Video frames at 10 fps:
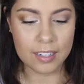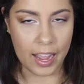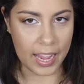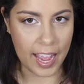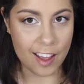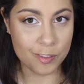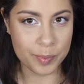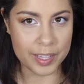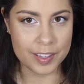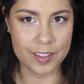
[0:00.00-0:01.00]
I have
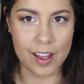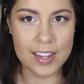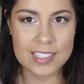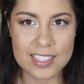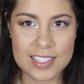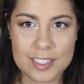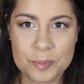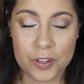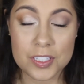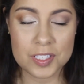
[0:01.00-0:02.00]
my thoughts.
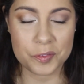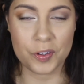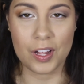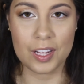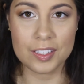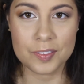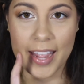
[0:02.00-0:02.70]
First of all,